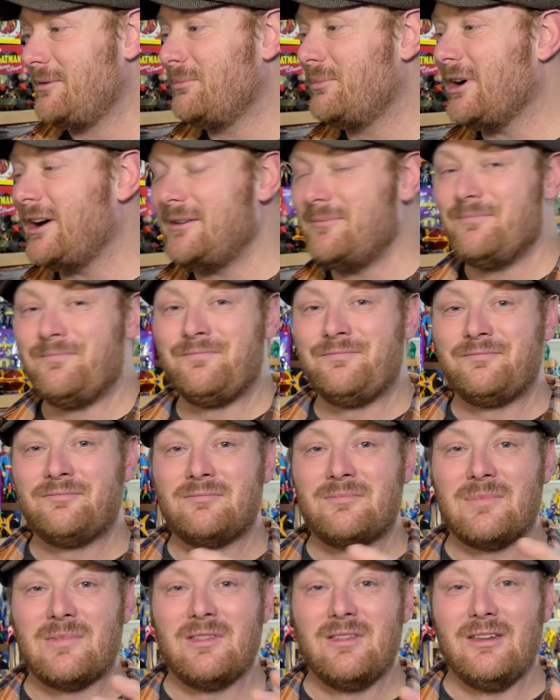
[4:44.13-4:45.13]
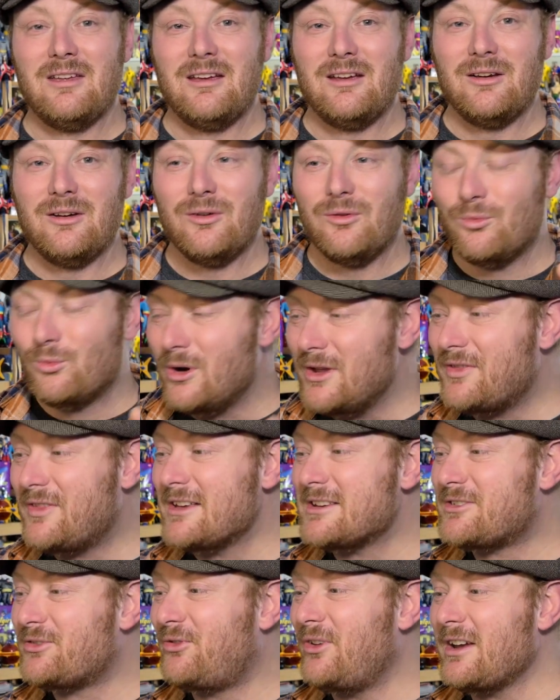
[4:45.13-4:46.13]
But with
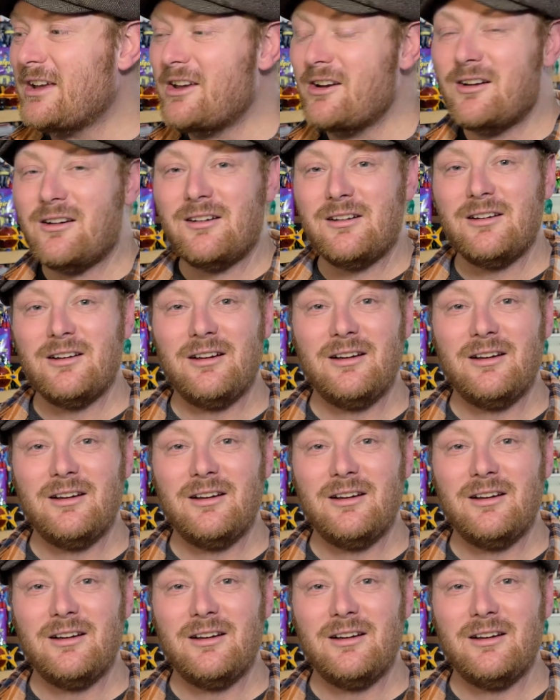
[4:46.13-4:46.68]
this figure,